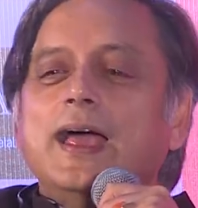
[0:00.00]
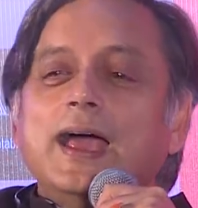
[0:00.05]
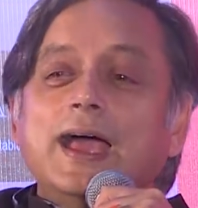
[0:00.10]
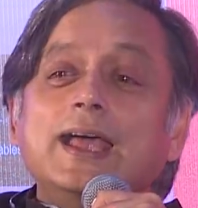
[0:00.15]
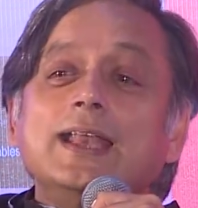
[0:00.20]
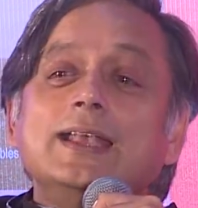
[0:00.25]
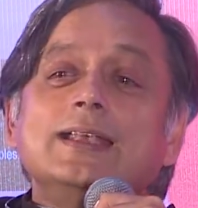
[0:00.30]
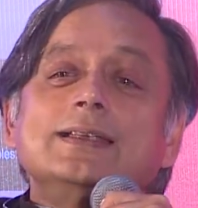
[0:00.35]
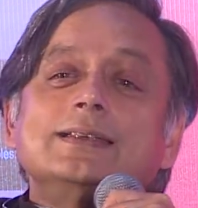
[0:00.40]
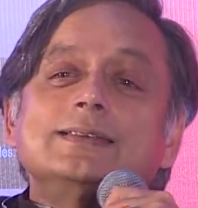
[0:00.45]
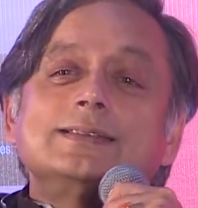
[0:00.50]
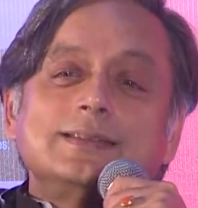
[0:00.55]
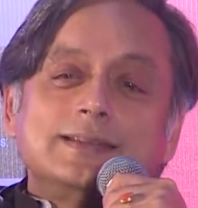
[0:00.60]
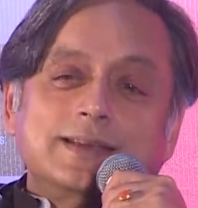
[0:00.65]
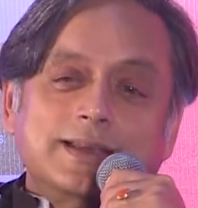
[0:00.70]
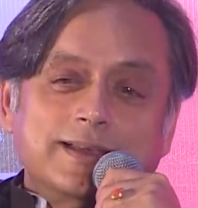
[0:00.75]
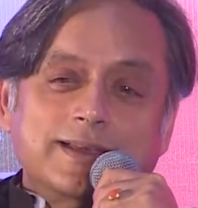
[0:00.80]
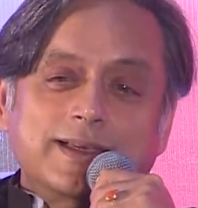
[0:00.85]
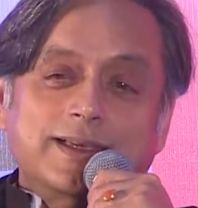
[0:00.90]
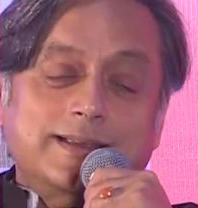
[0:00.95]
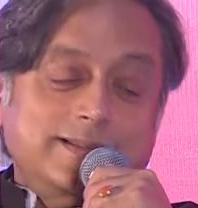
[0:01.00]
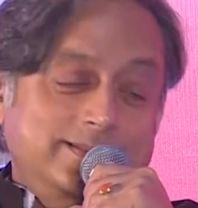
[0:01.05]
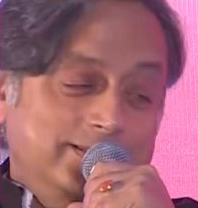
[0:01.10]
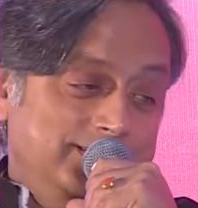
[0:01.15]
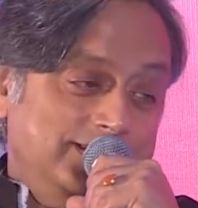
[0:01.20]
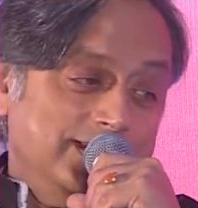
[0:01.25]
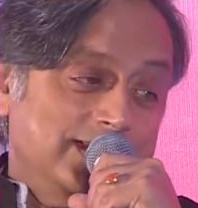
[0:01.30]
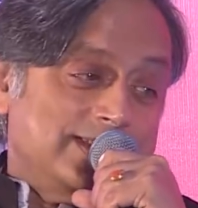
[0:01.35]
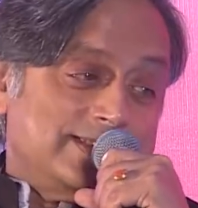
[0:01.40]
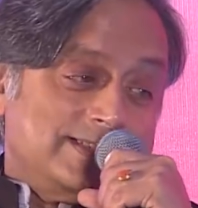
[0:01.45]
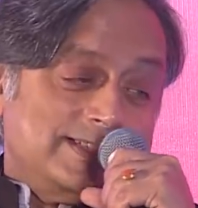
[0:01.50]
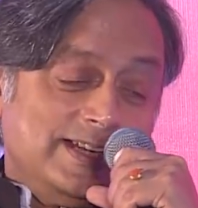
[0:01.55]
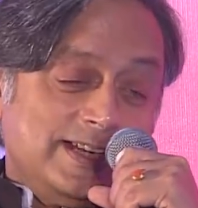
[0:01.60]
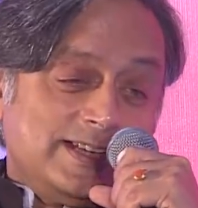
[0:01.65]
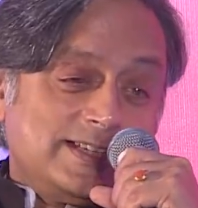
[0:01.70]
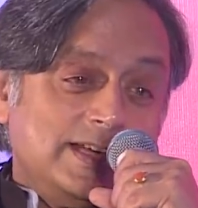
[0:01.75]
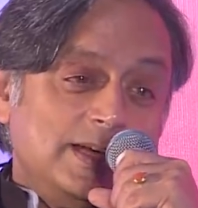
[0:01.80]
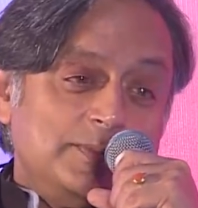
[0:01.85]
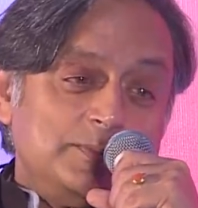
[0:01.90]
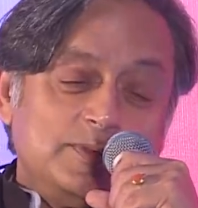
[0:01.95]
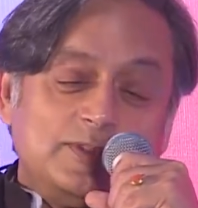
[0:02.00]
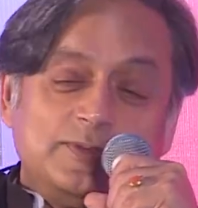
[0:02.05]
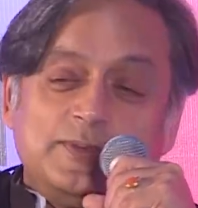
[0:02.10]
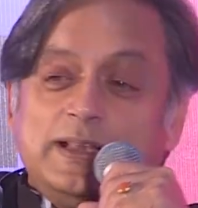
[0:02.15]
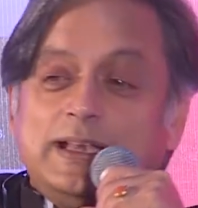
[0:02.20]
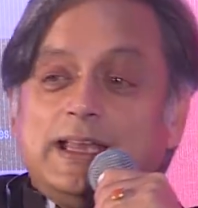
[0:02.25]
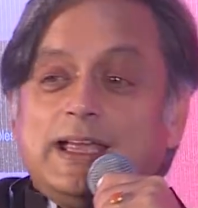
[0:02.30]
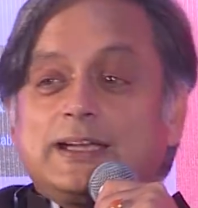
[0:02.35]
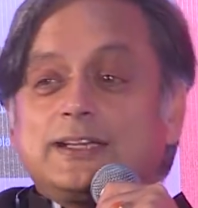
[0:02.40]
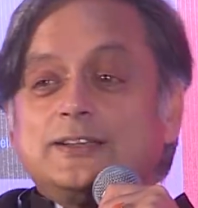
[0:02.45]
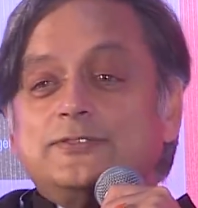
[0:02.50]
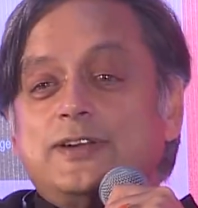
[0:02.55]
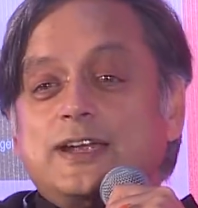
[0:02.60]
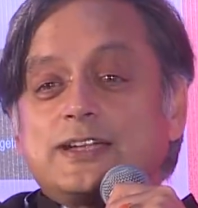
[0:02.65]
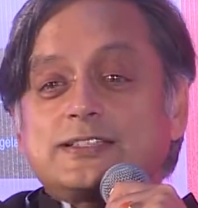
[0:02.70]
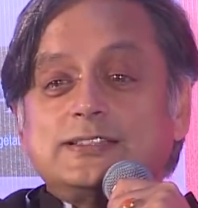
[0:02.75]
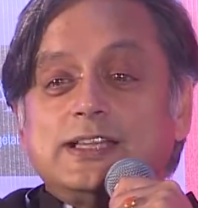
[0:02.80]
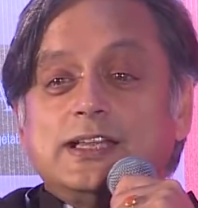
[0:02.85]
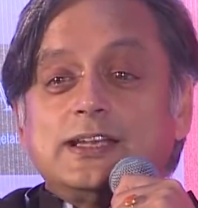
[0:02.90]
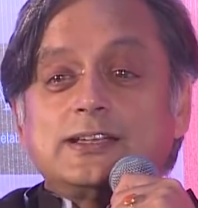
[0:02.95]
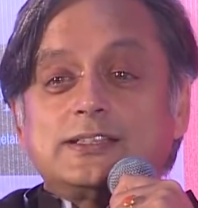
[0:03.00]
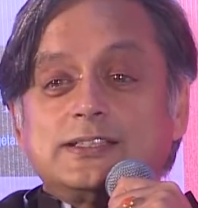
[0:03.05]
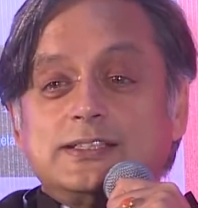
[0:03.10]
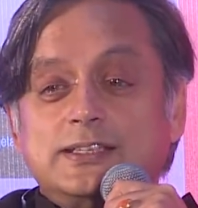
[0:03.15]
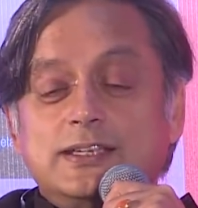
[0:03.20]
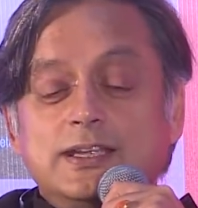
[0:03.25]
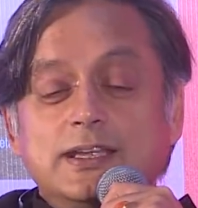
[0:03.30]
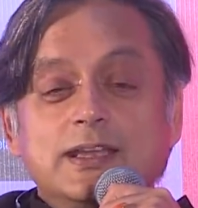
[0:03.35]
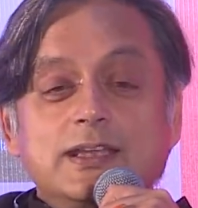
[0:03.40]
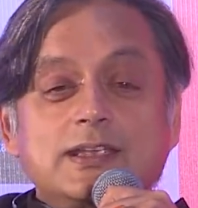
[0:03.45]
And there's an example of my lack of rationality,